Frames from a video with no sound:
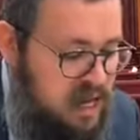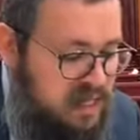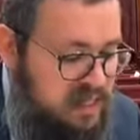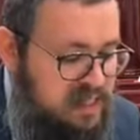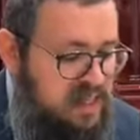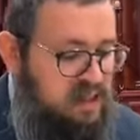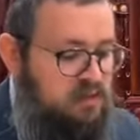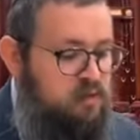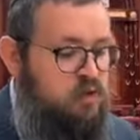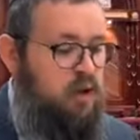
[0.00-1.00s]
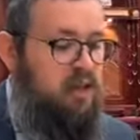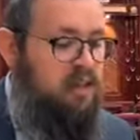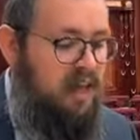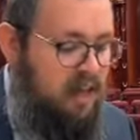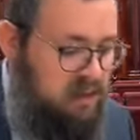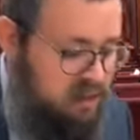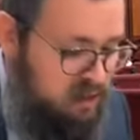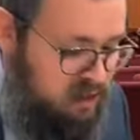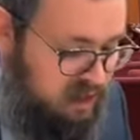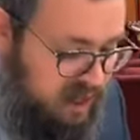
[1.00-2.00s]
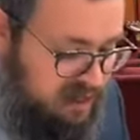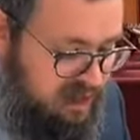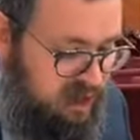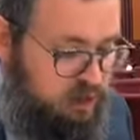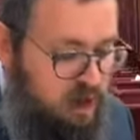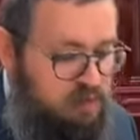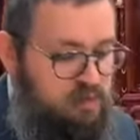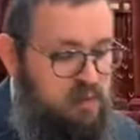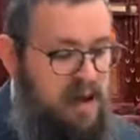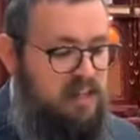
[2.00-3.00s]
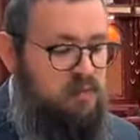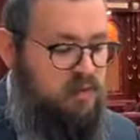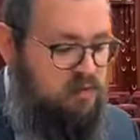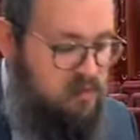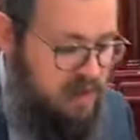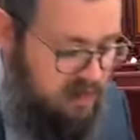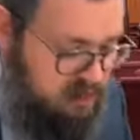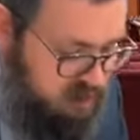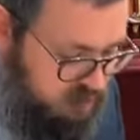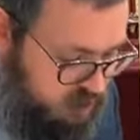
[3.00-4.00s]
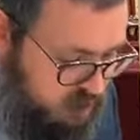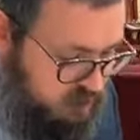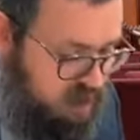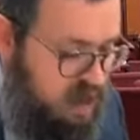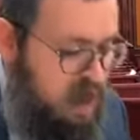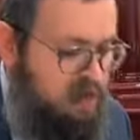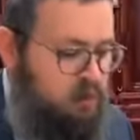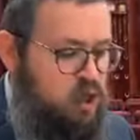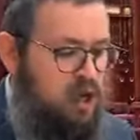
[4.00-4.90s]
This idea of drawing the light down comes from Atzmus, from the essence of Hashem. And